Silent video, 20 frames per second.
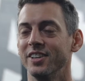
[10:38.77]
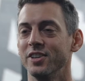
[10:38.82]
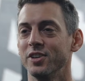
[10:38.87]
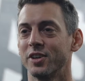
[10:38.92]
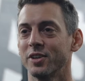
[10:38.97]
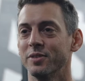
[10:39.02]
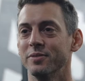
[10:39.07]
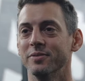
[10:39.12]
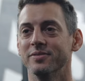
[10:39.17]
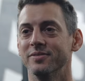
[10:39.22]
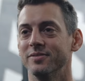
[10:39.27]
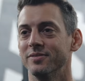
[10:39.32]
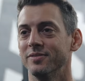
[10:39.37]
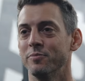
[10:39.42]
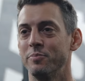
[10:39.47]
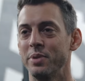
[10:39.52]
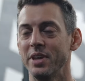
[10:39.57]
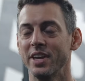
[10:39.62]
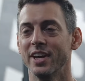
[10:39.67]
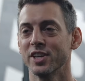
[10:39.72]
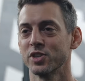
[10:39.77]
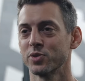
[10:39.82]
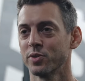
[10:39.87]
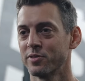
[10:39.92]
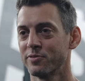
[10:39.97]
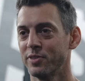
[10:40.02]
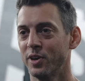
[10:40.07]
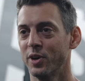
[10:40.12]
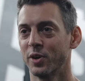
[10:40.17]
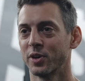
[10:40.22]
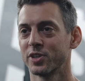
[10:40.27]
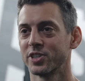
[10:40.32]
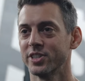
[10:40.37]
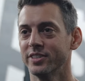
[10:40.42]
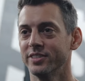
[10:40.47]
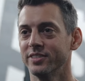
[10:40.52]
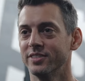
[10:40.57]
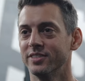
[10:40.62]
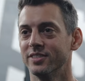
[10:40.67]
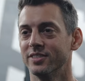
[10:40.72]
You can BS with folks
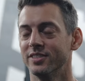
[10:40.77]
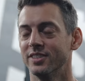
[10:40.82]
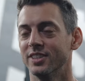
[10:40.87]
and